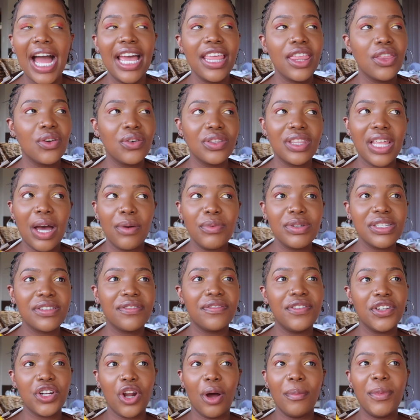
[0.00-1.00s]
I thought that was
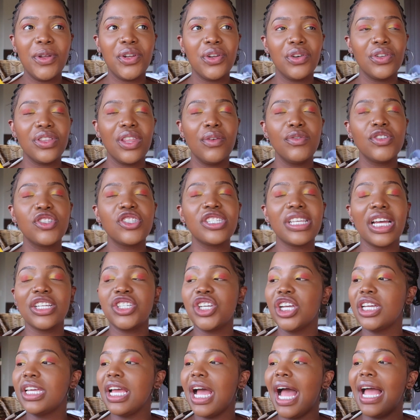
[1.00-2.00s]
phenomenal. There was
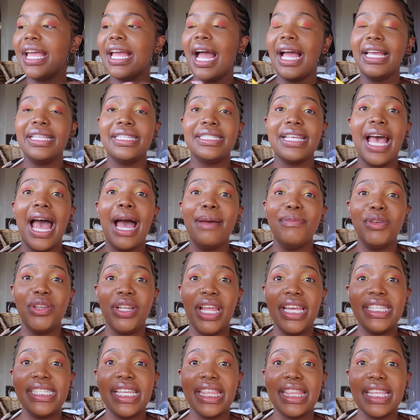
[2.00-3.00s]
such a, I
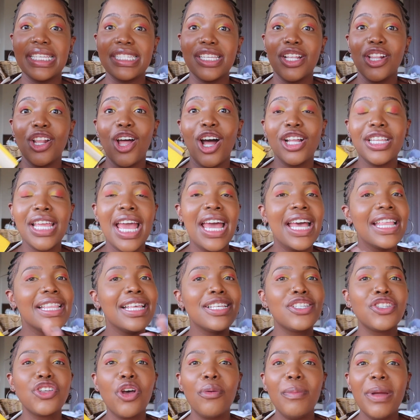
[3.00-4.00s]
tabulated this a lot.
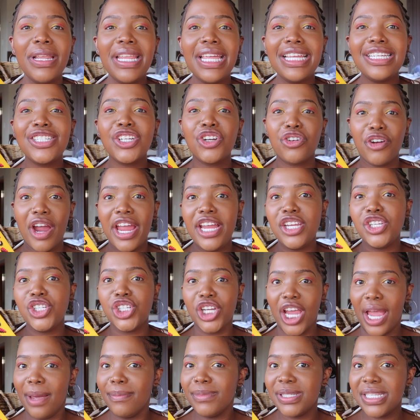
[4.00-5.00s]
There's so many great
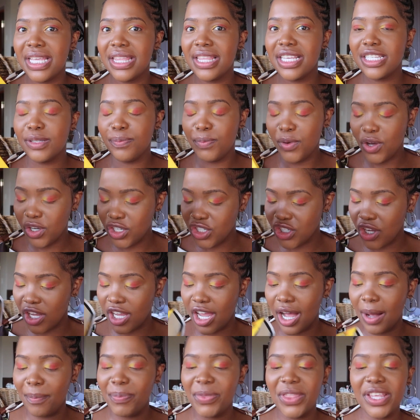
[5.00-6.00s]
gems in this book. So
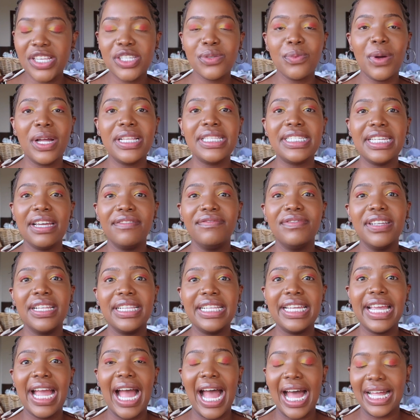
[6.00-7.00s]
yeah, this one
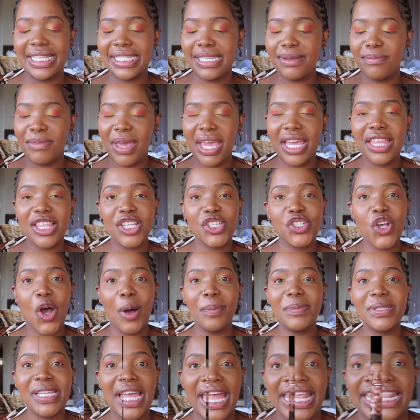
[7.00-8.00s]
definitely had to make the
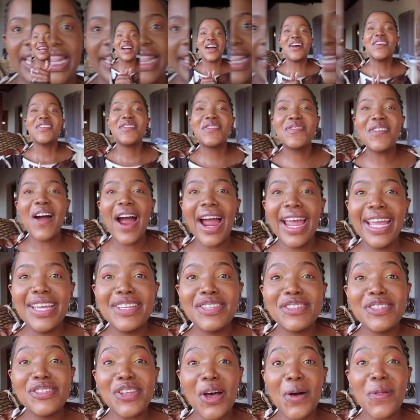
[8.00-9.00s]
top 10 list. Right,
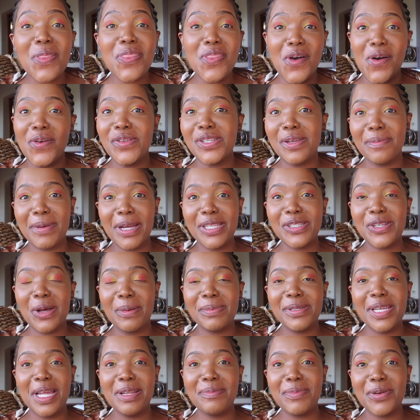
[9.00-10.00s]
so those are my
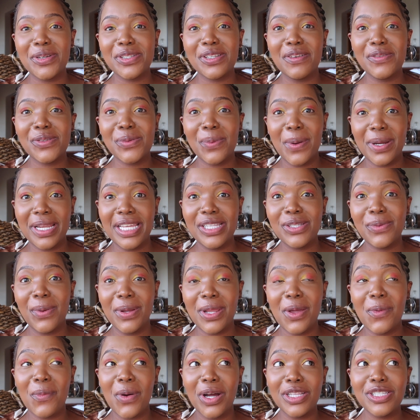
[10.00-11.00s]
top 10 books of
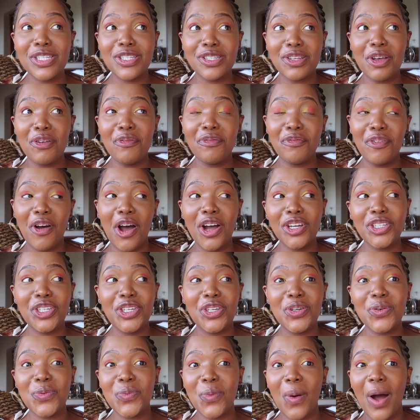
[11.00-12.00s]
2021 so far,
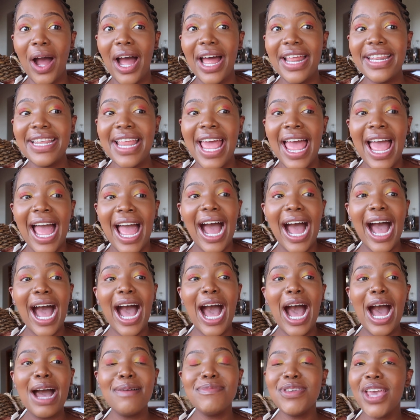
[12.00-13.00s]
Q1.
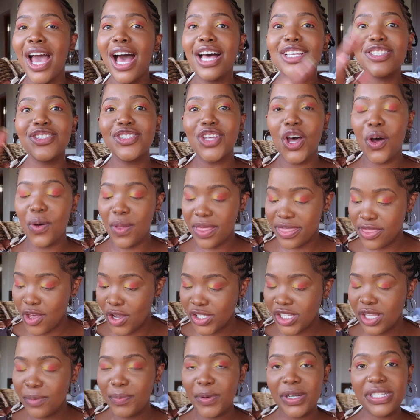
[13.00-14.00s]
Yeah, so
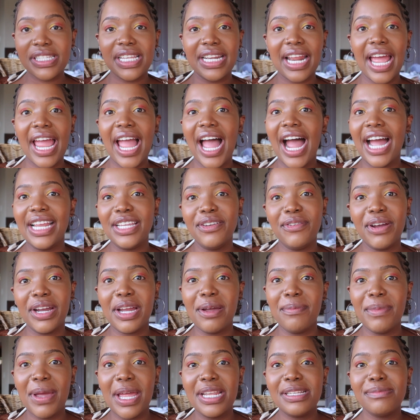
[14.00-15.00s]
those are the books that I highly
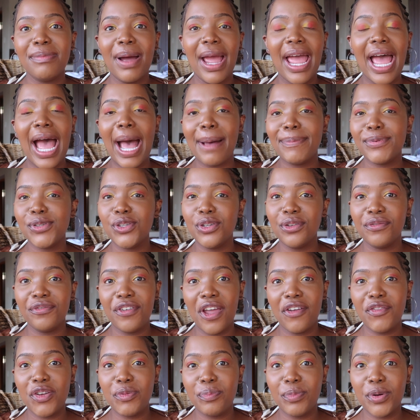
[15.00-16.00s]
recommend. My absolute
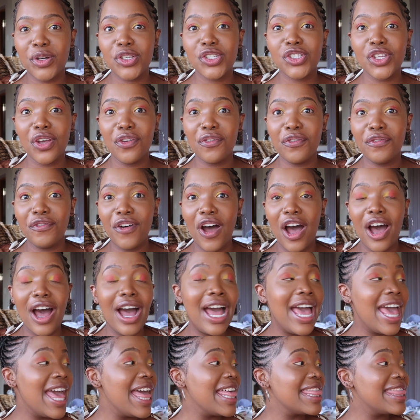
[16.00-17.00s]
favorite books so
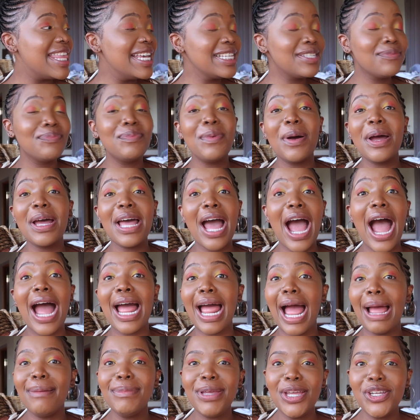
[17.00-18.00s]
far. This book,
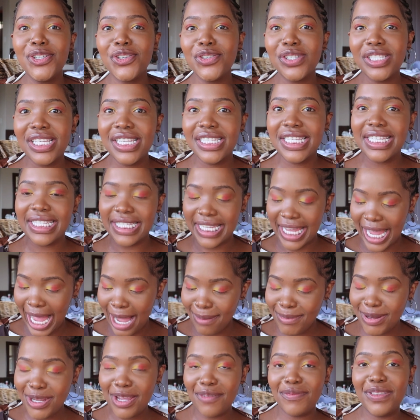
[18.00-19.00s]
I'm interested to see
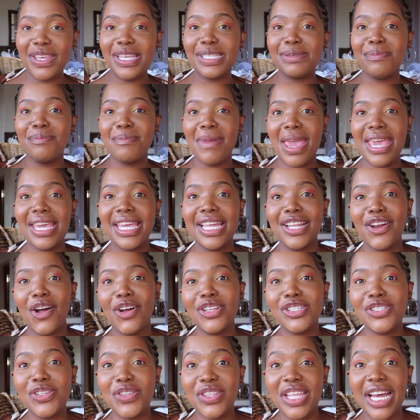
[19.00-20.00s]
how many of these make it
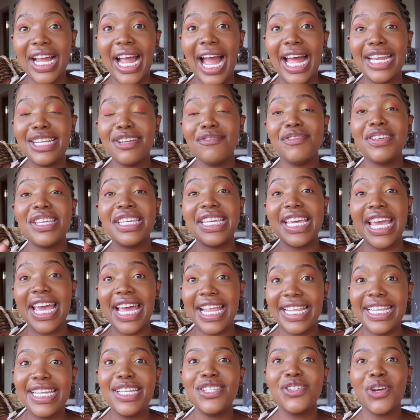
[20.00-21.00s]
onto the kind of
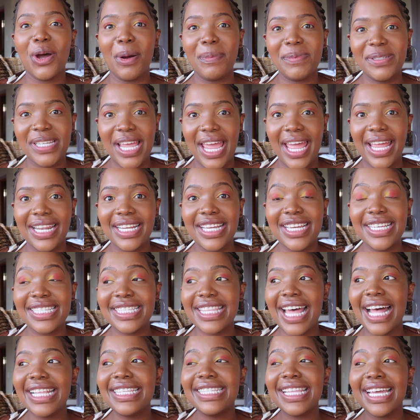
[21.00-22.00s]
yearly top 10, because
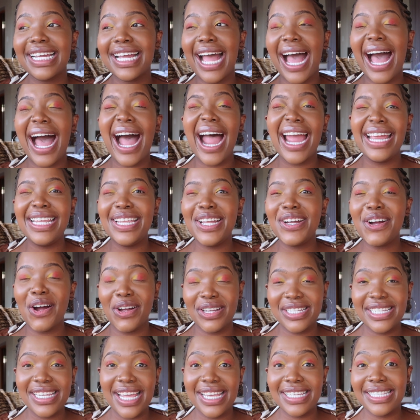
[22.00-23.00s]
that's like a highly
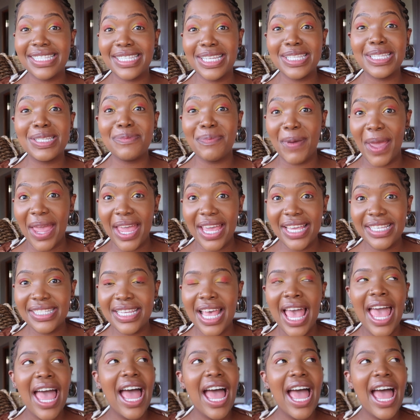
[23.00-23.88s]
contested space.